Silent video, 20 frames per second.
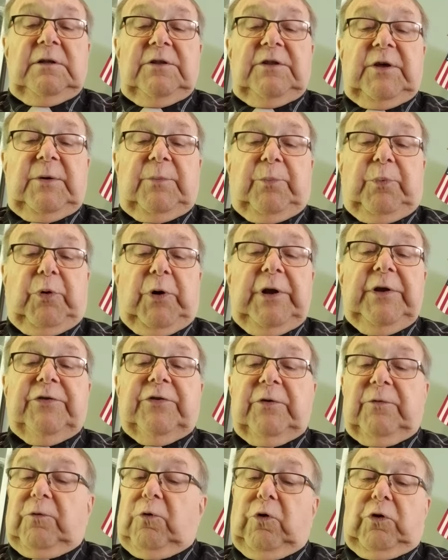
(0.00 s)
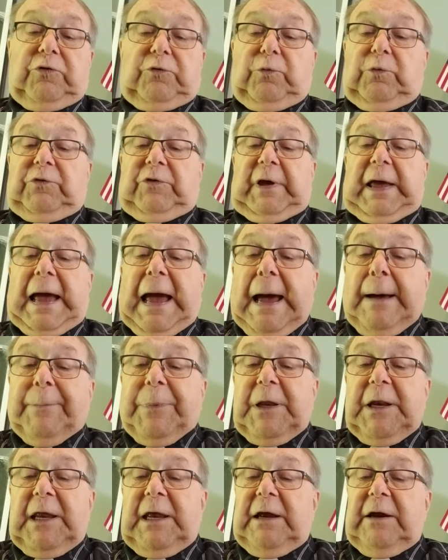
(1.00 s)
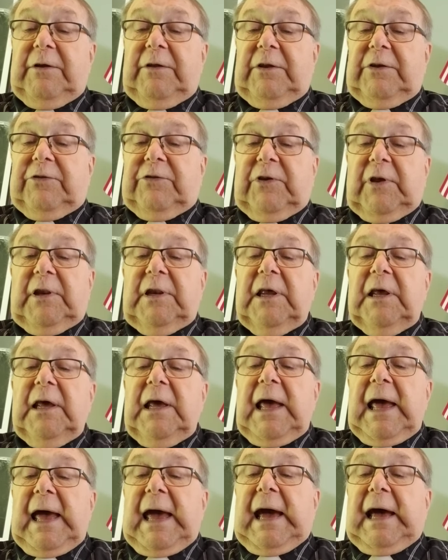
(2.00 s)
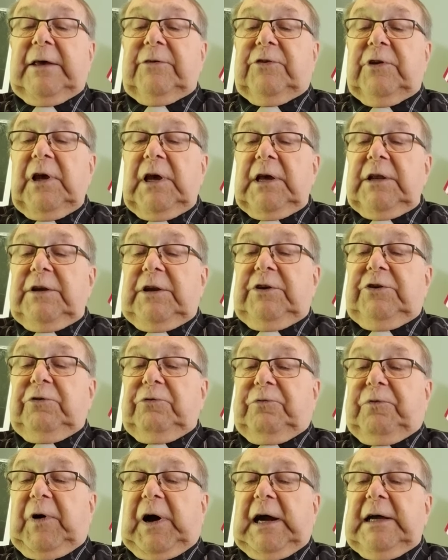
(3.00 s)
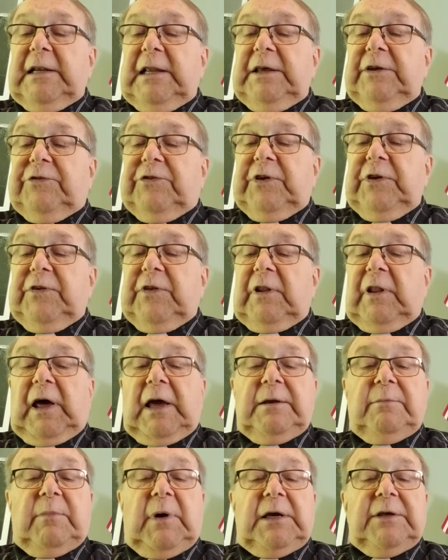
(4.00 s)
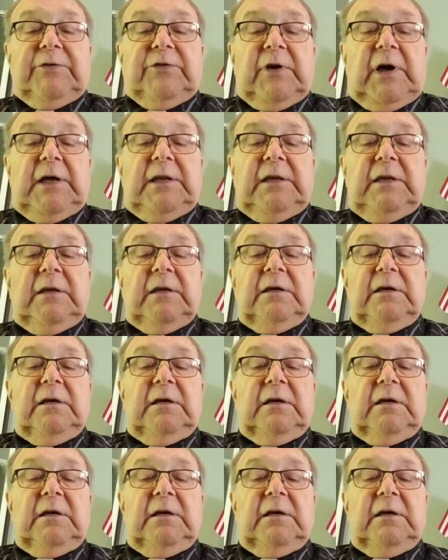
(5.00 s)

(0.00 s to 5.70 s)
The priest, of course, was happy to hear this and asked, "Did you finally see the light, my son?"